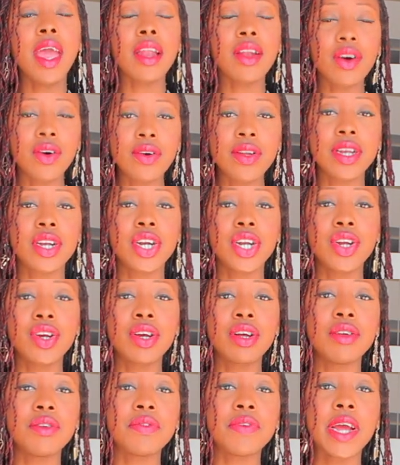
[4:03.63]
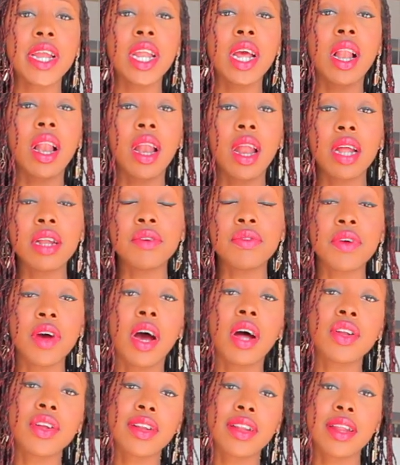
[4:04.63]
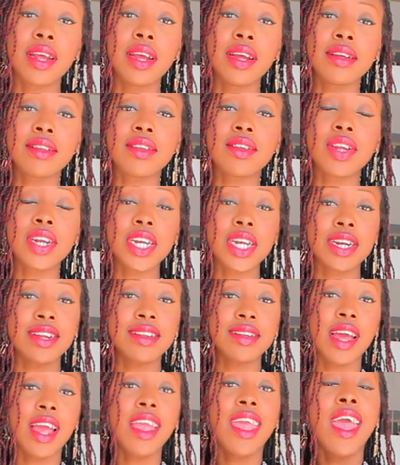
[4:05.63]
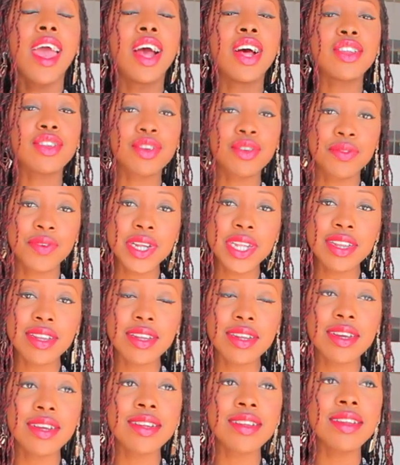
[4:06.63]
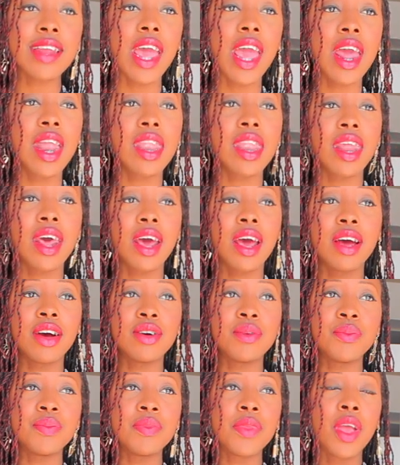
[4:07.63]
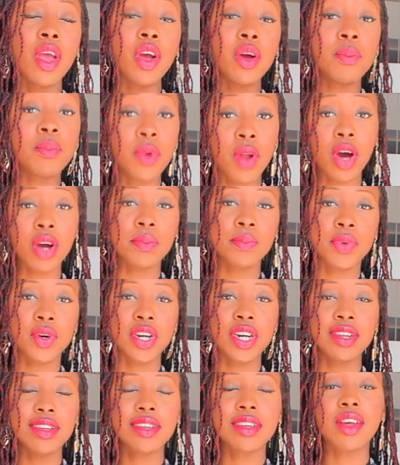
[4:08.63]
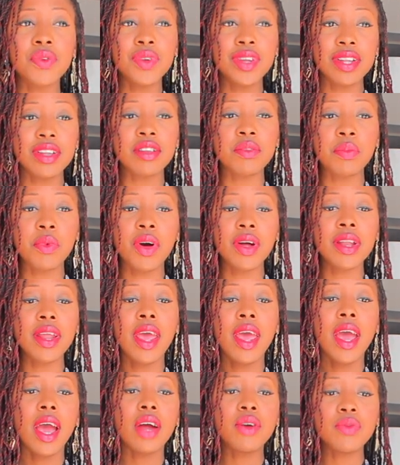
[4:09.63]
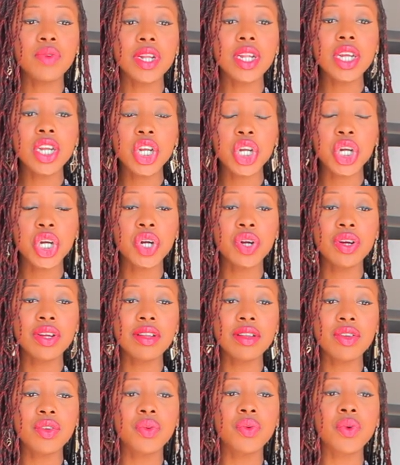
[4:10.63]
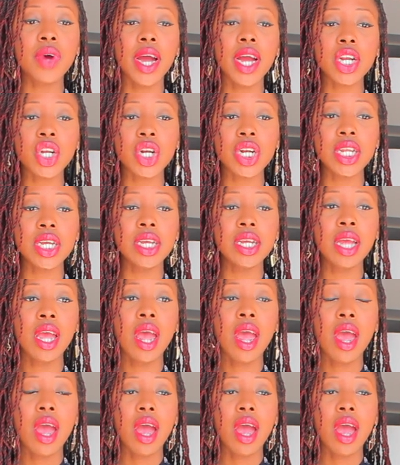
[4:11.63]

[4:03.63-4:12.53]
and on there you're gonna find a lot of other things such as like services and a blog post. So for this month, I really chose to actually